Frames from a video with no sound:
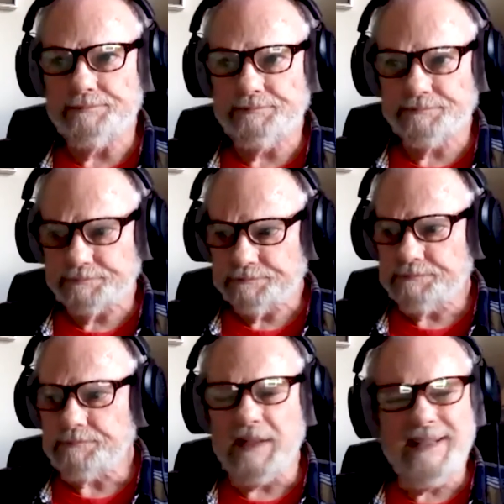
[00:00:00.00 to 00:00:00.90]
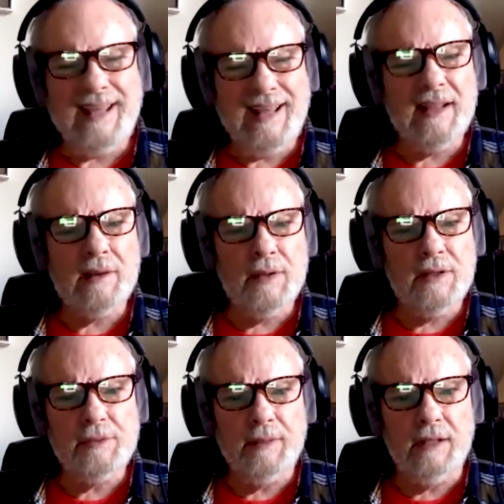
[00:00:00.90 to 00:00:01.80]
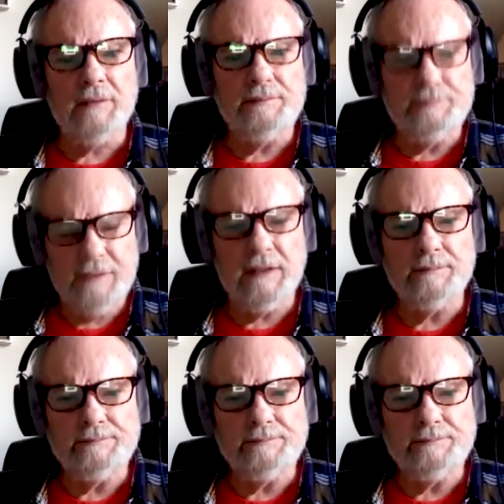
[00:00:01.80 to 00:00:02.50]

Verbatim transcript: a bit. yeah, that rings a bell. Yeah.